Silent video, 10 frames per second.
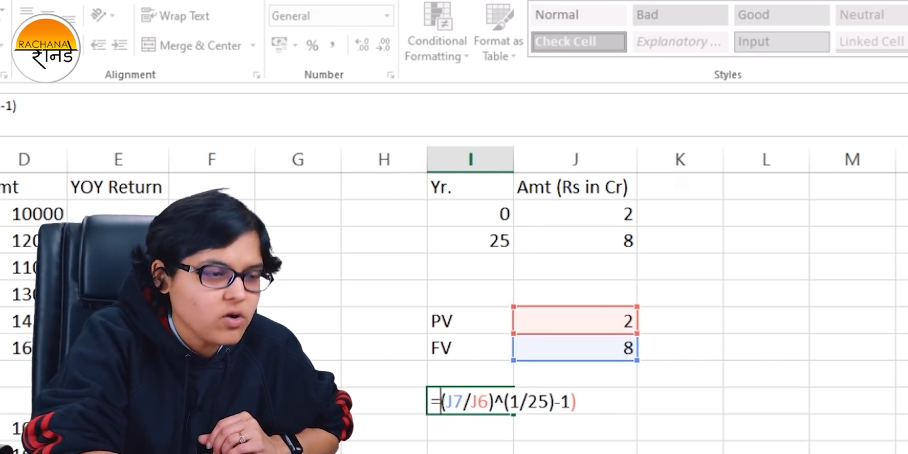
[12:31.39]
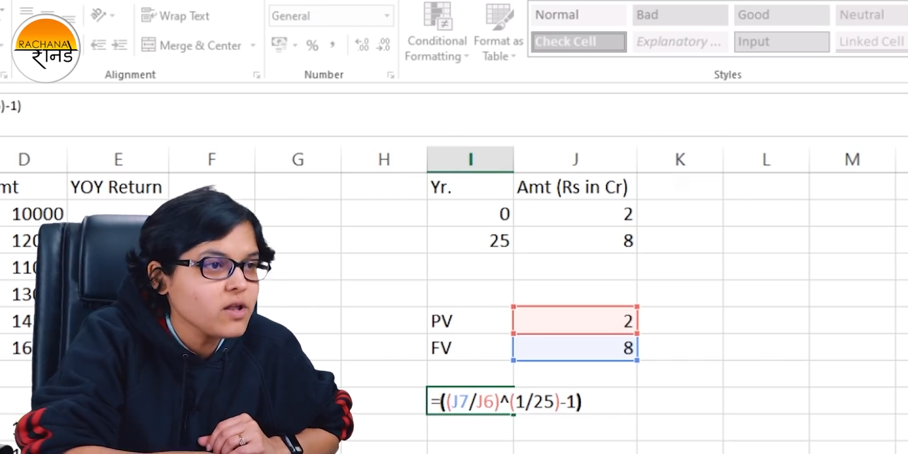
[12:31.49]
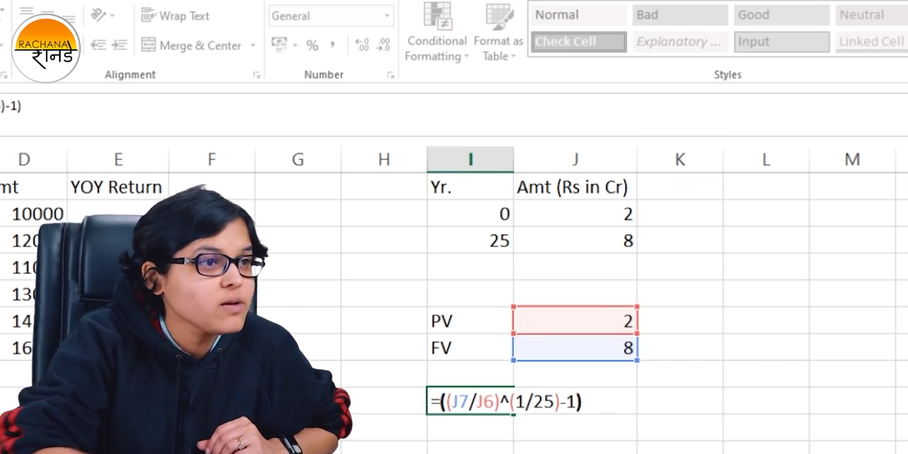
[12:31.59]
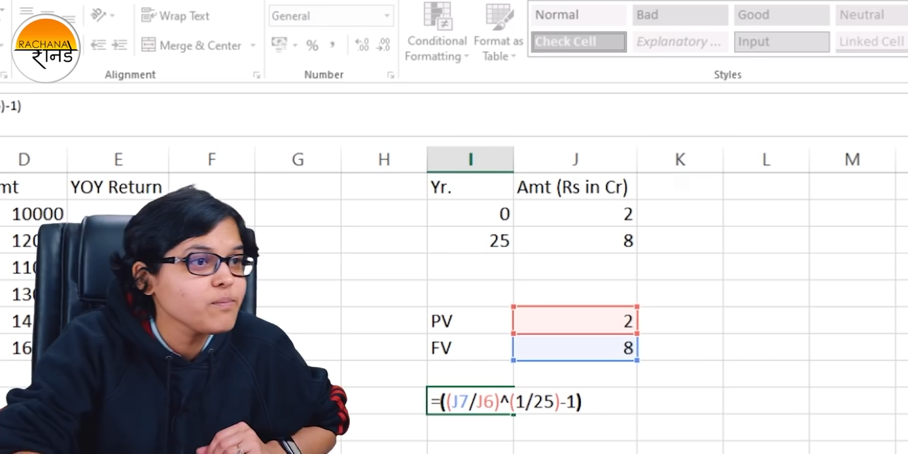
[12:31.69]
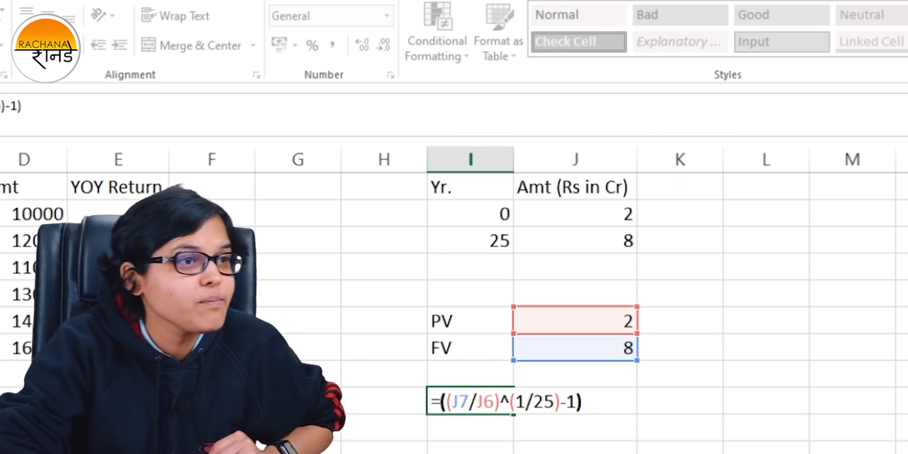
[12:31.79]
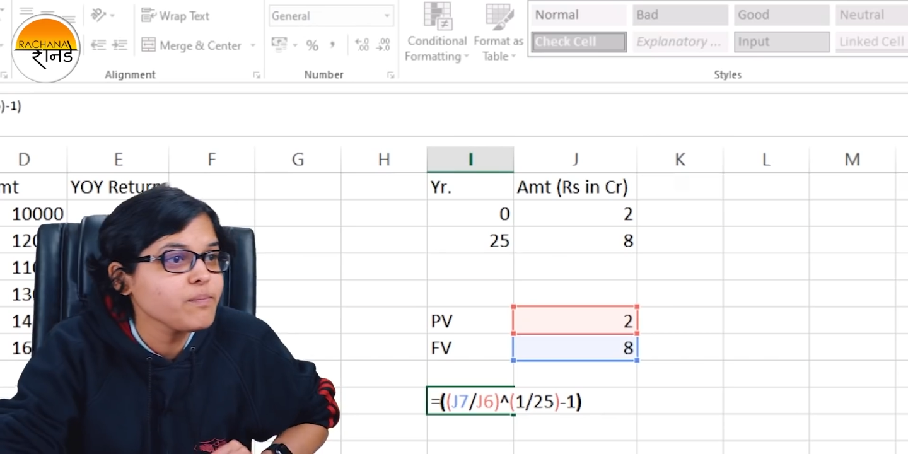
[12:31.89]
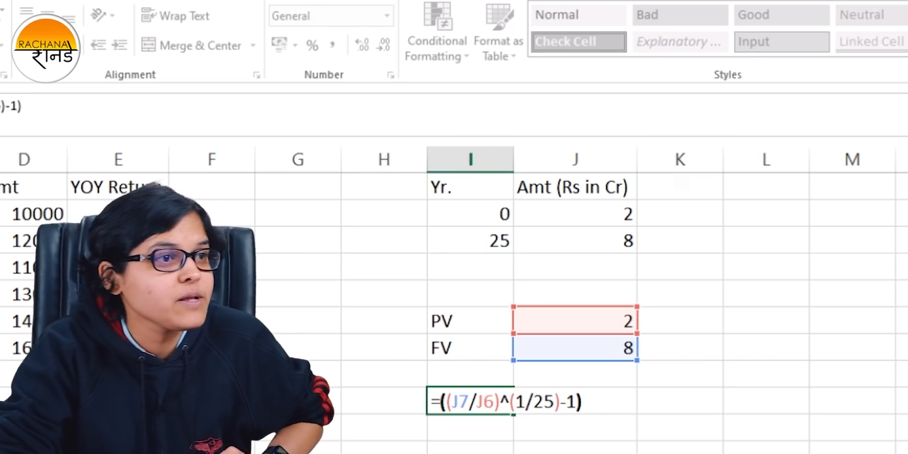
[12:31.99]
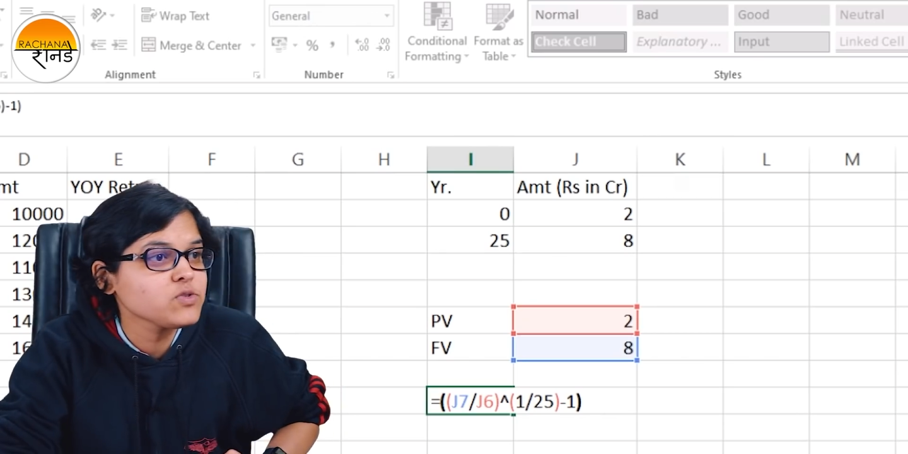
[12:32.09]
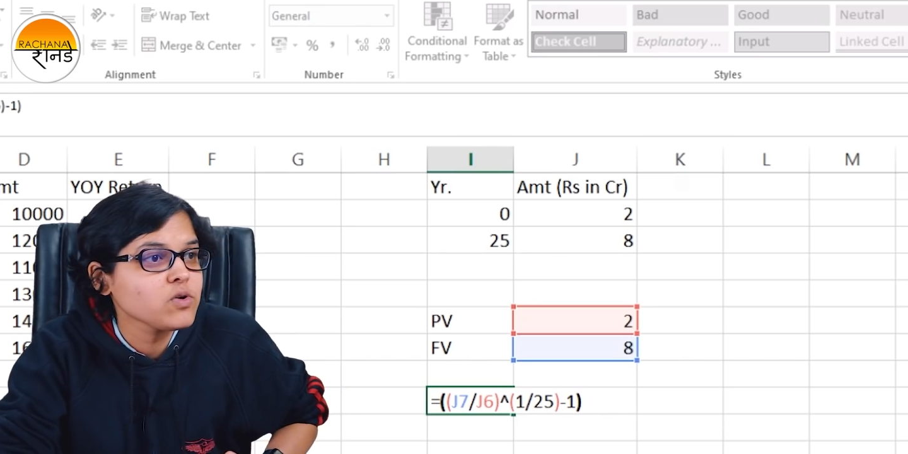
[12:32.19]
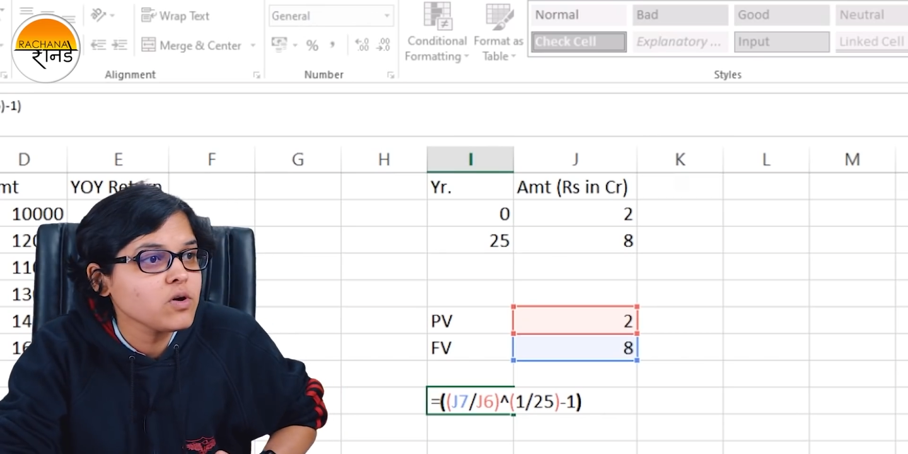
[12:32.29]
all are in
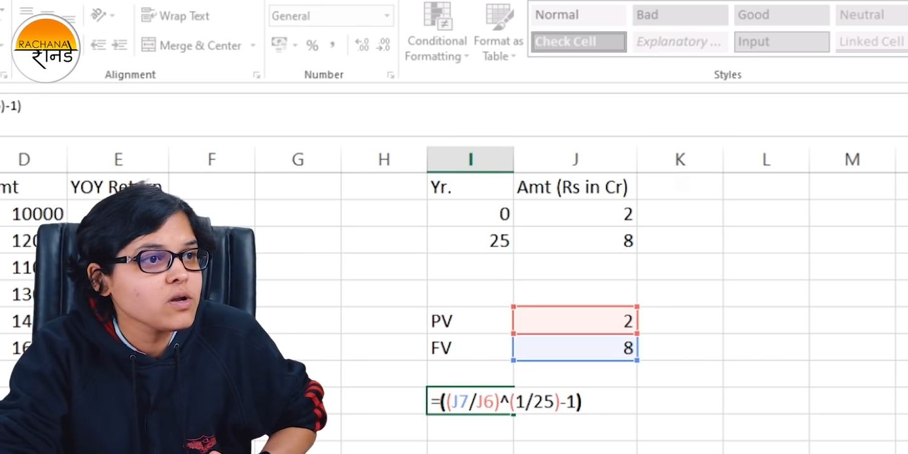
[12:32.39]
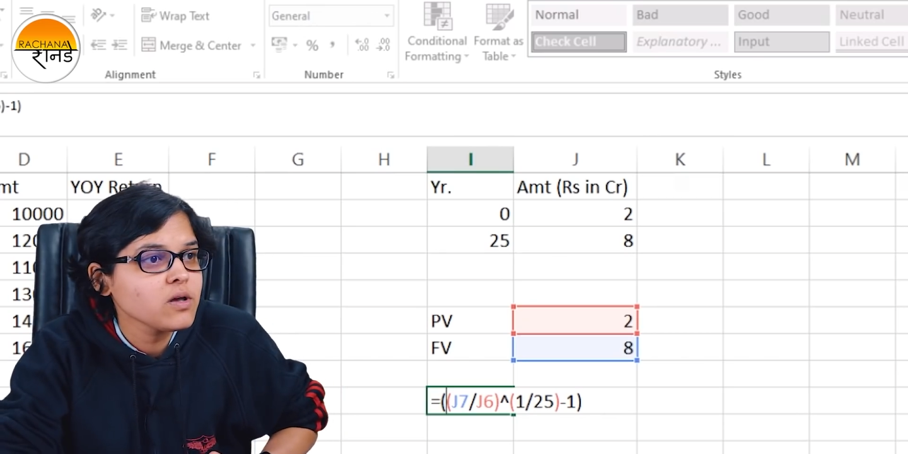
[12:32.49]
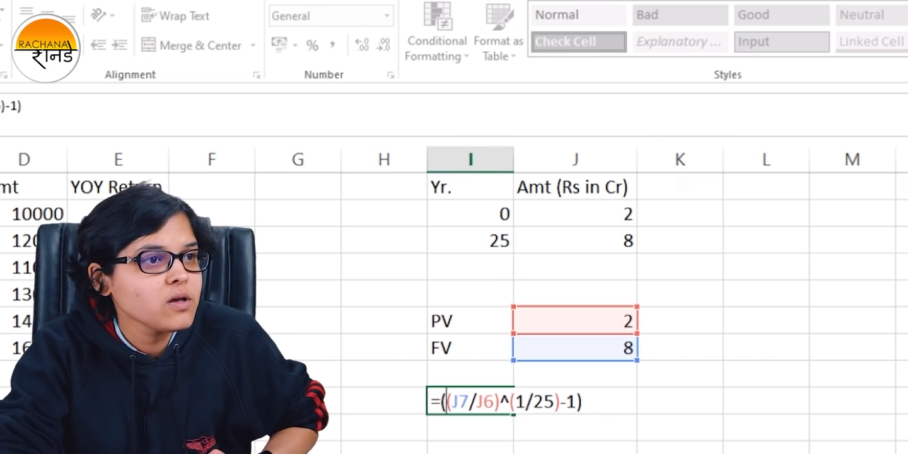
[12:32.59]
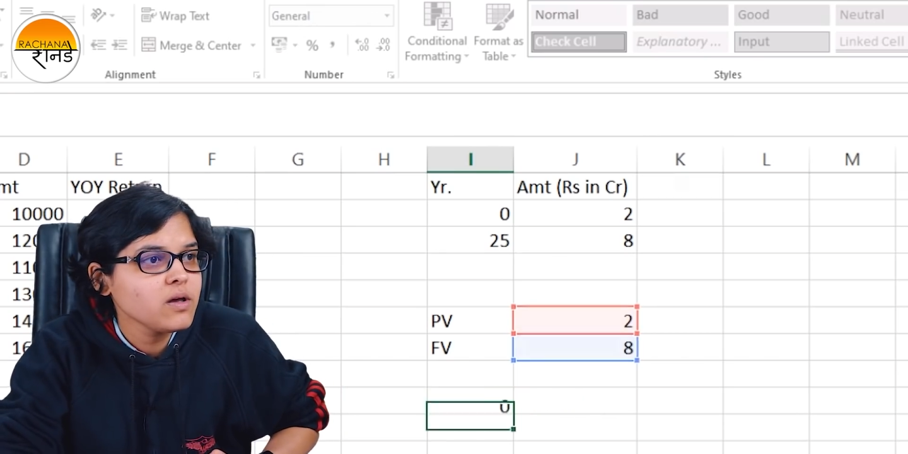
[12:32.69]
place or not.